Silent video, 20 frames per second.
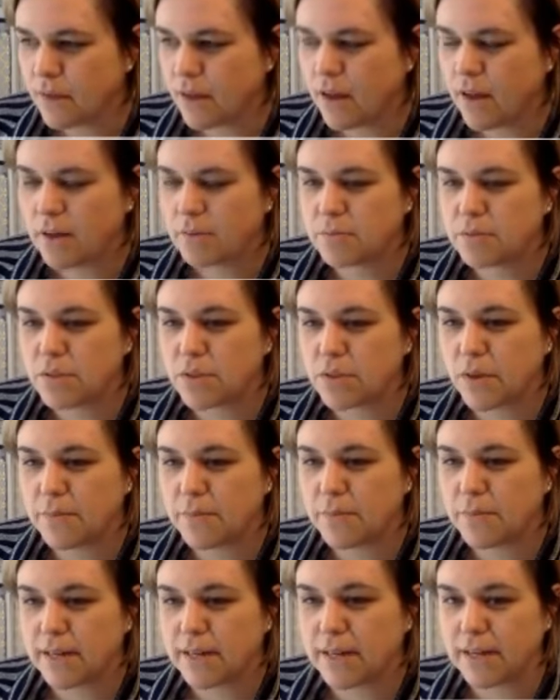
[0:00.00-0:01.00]
Um, so I'm
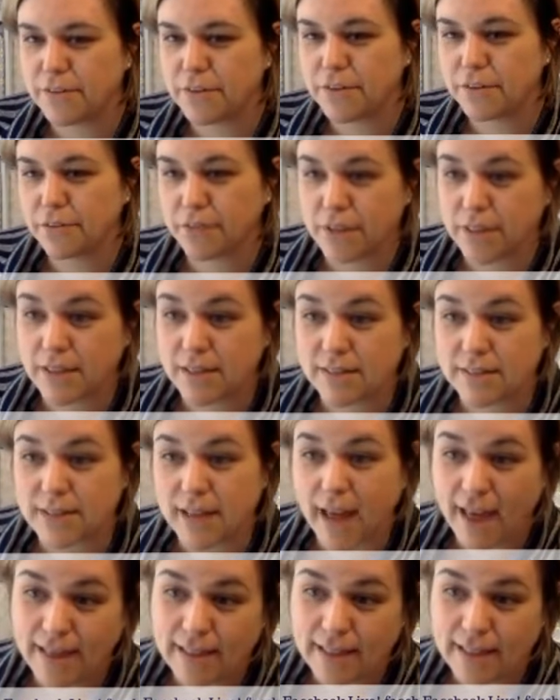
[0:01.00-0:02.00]
going to give you three things
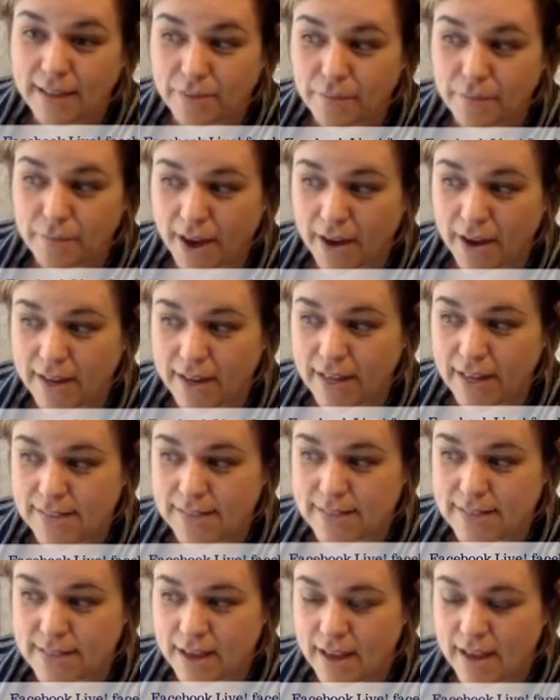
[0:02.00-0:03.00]
I love about
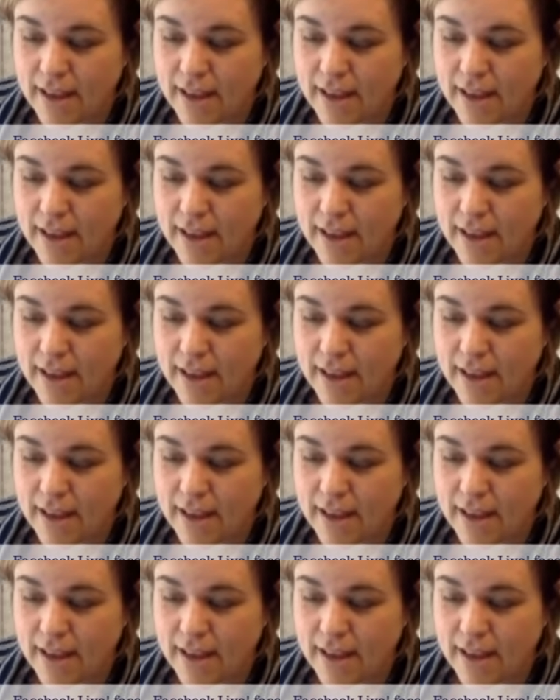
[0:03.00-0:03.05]
it.